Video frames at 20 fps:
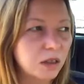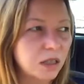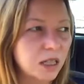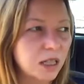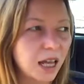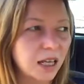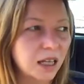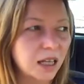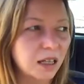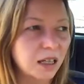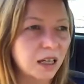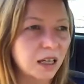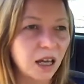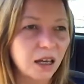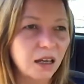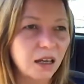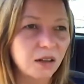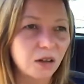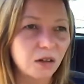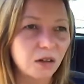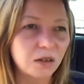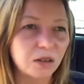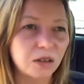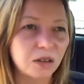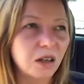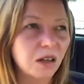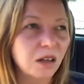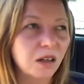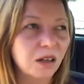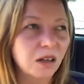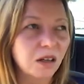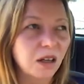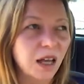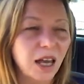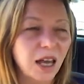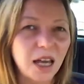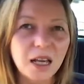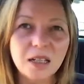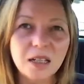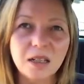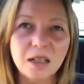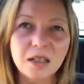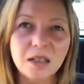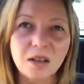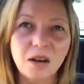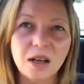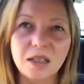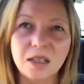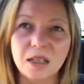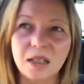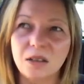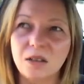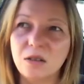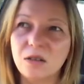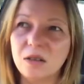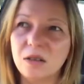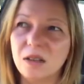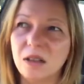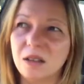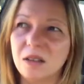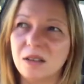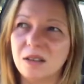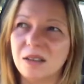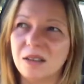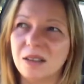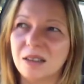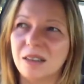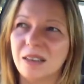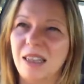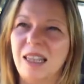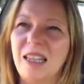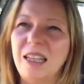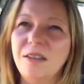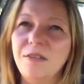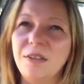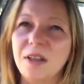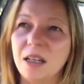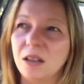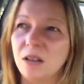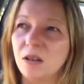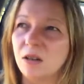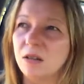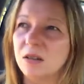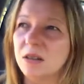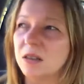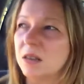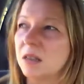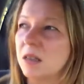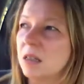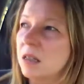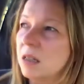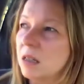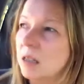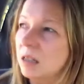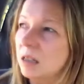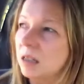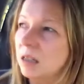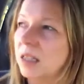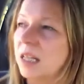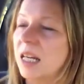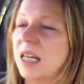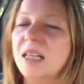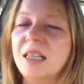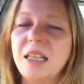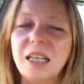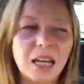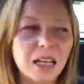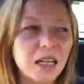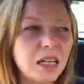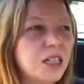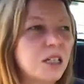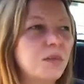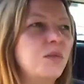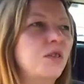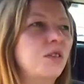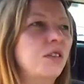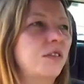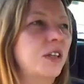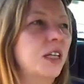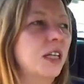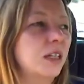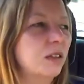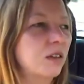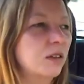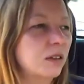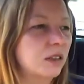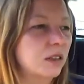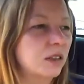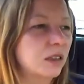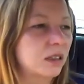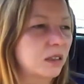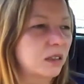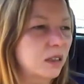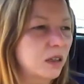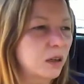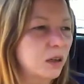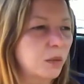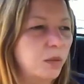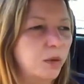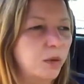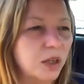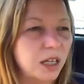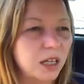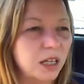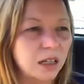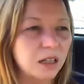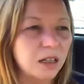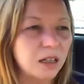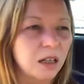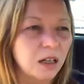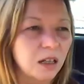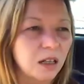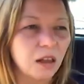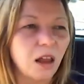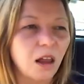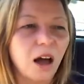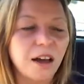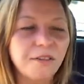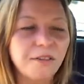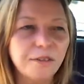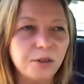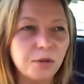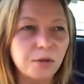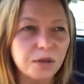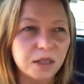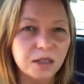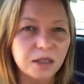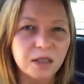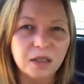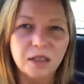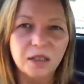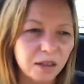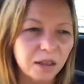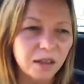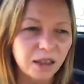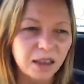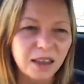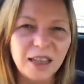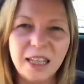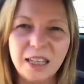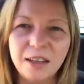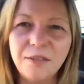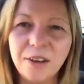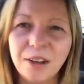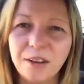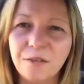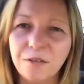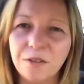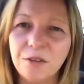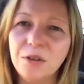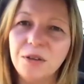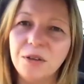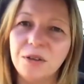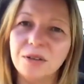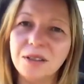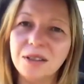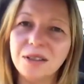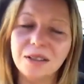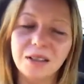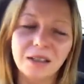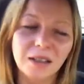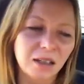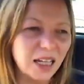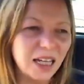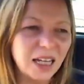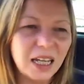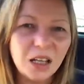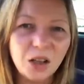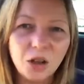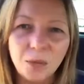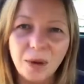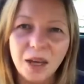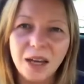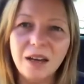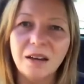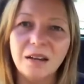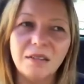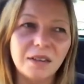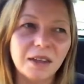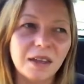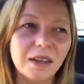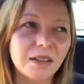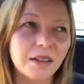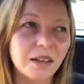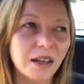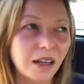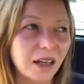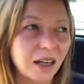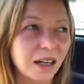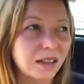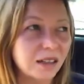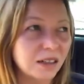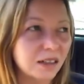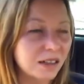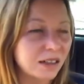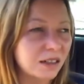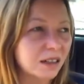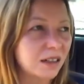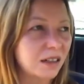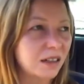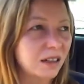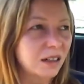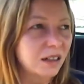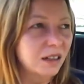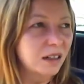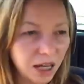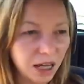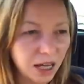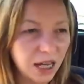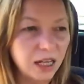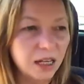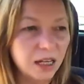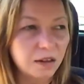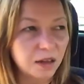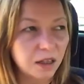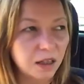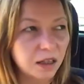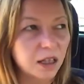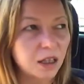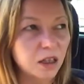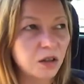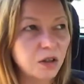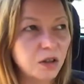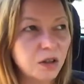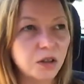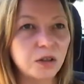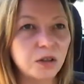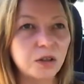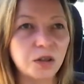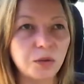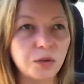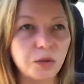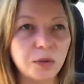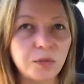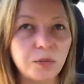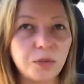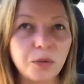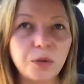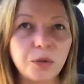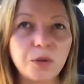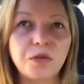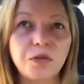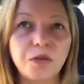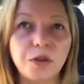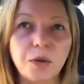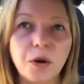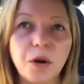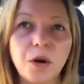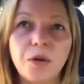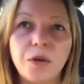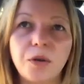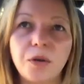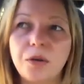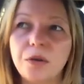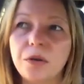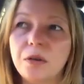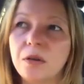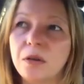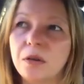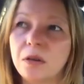taking care, not exercising, not living, not getting the energy moving, not putting life force living foods in your mouth and and anything that you do to improve your own